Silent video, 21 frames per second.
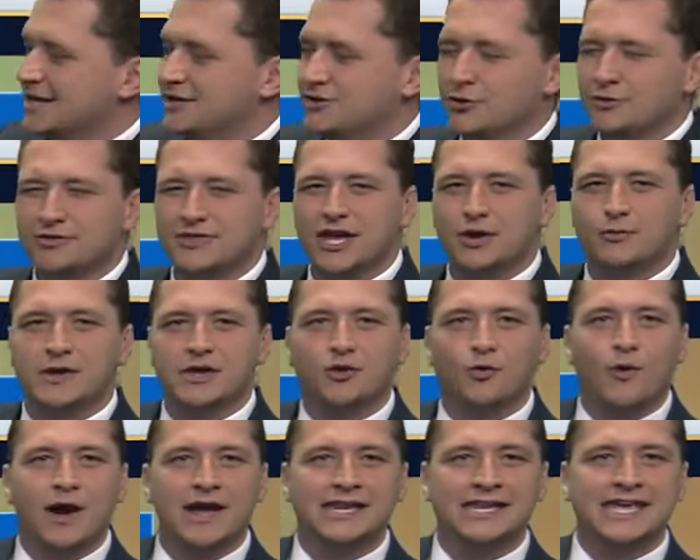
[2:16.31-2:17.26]
I don't think we
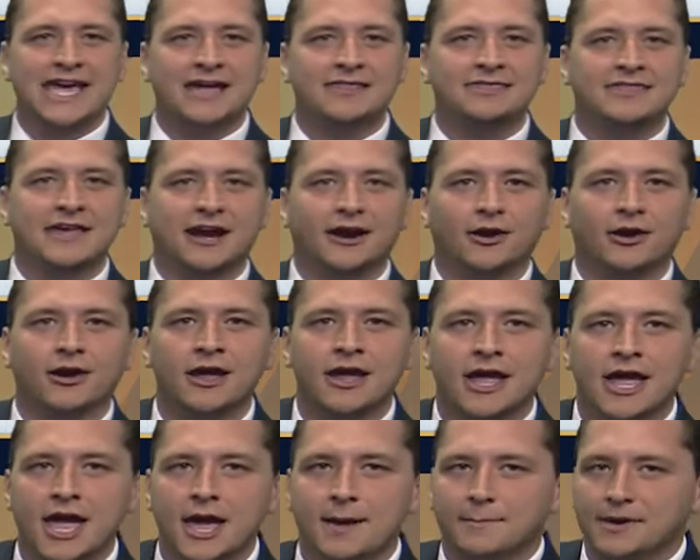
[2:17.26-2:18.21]
quite get there,
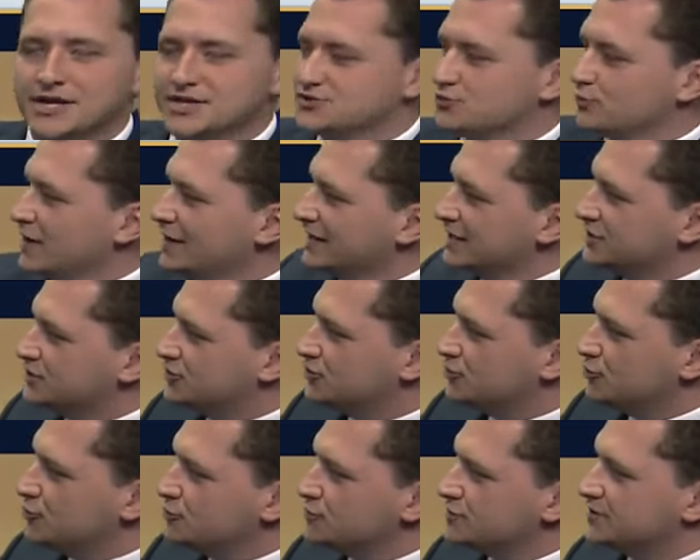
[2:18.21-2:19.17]
but it's really
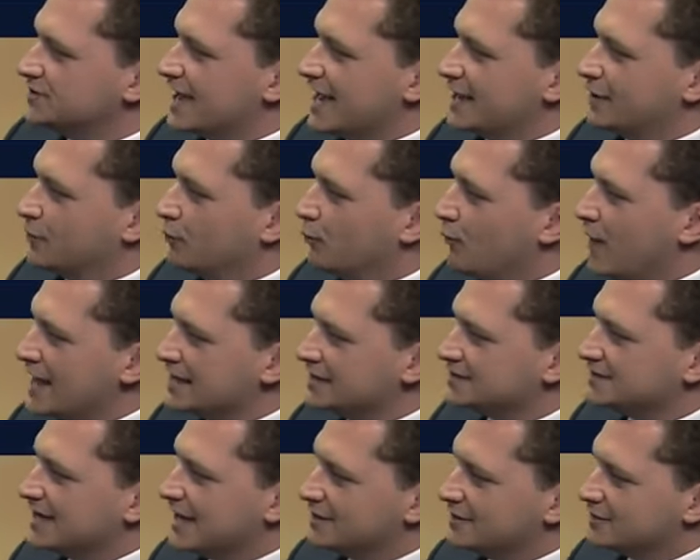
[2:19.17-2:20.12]
Tuesday,
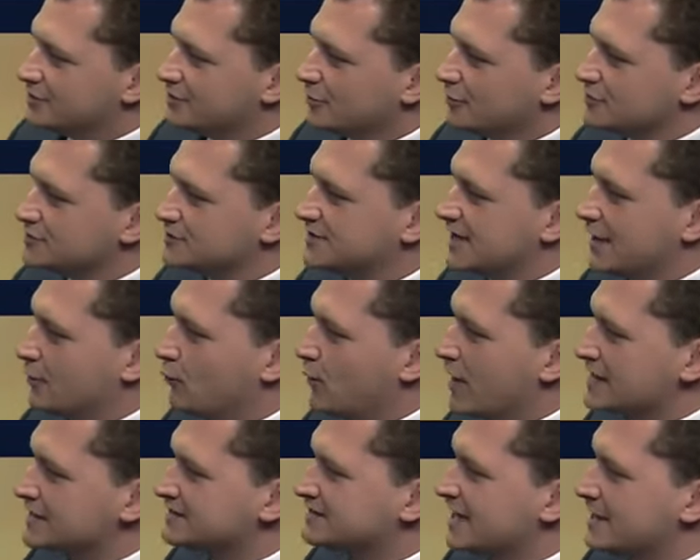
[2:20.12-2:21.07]
Wednesday, Thursday,
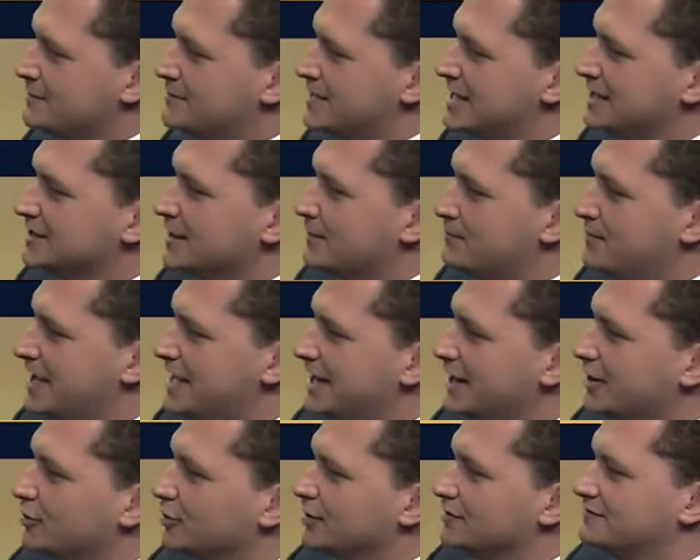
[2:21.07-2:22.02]
Wednesday being the
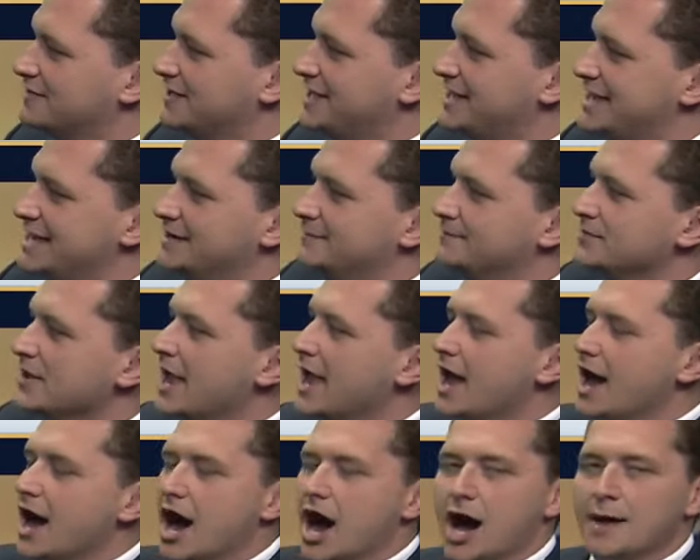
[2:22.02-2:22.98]
pinnacle of the heat.
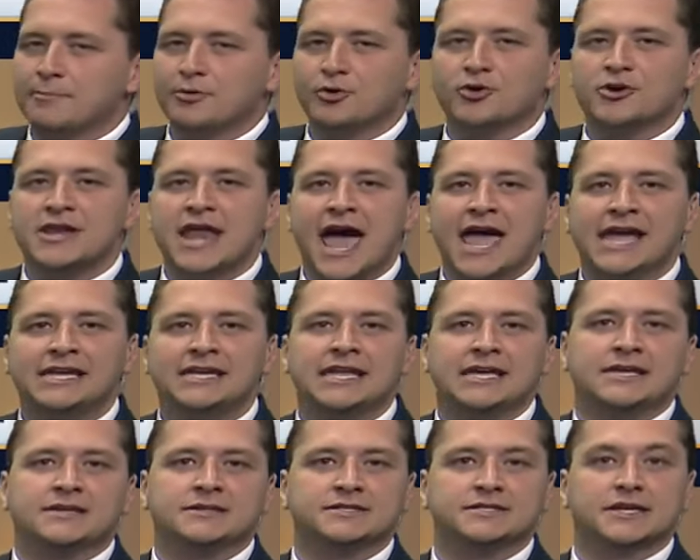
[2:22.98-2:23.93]
Upper
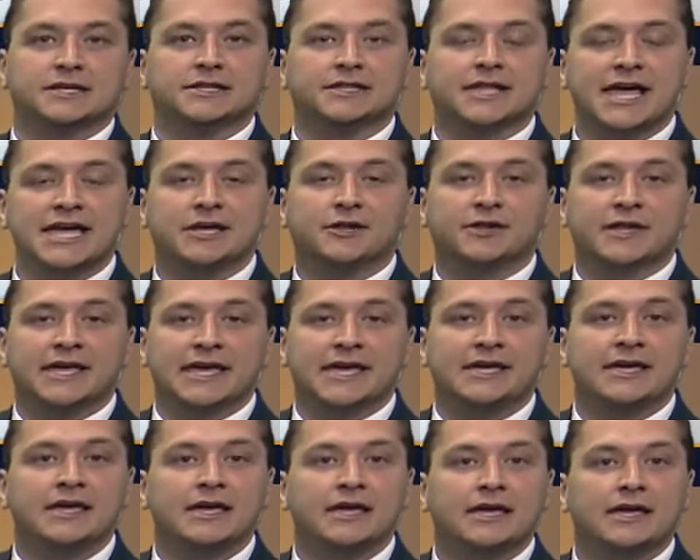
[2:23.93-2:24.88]
90s
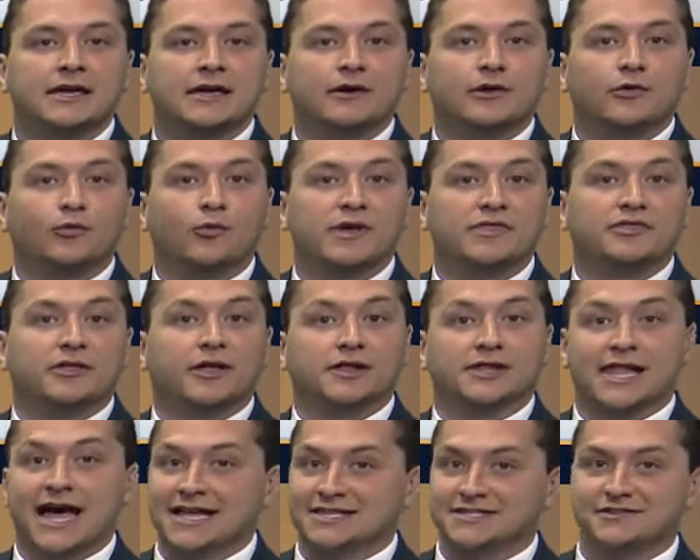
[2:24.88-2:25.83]
likely with
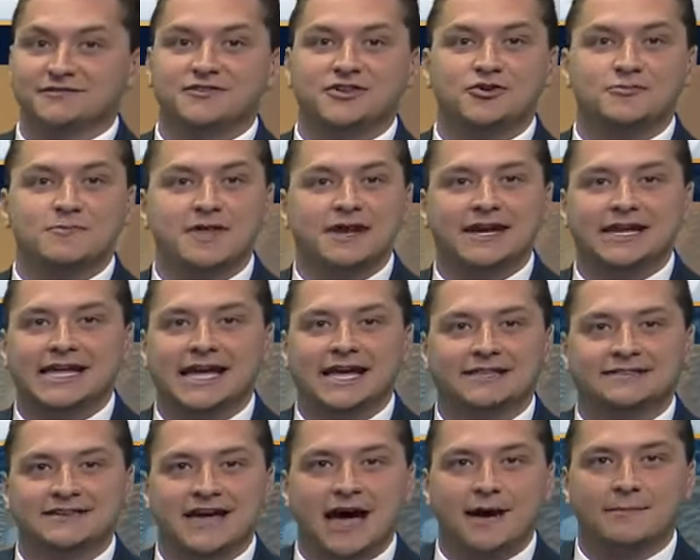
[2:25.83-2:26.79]
lots of humidity
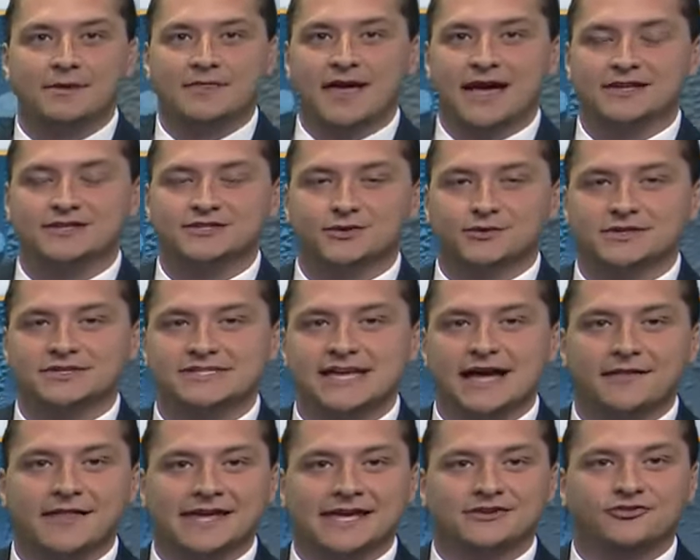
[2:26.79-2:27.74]
on top of that. So it's
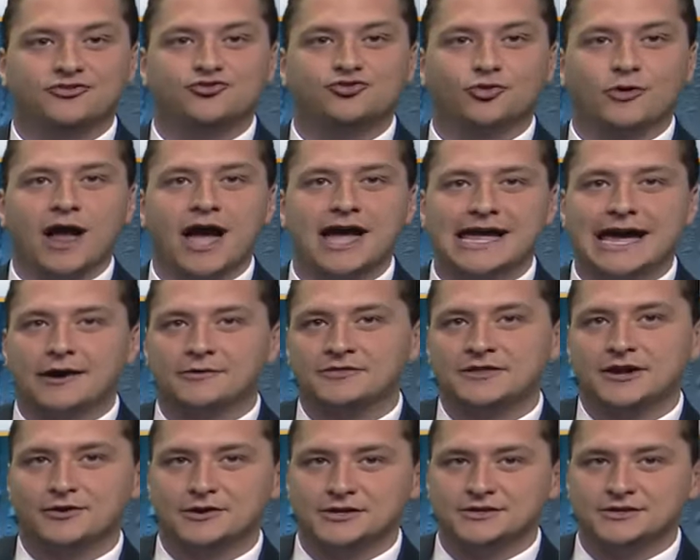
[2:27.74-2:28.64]
not like it's dry out there.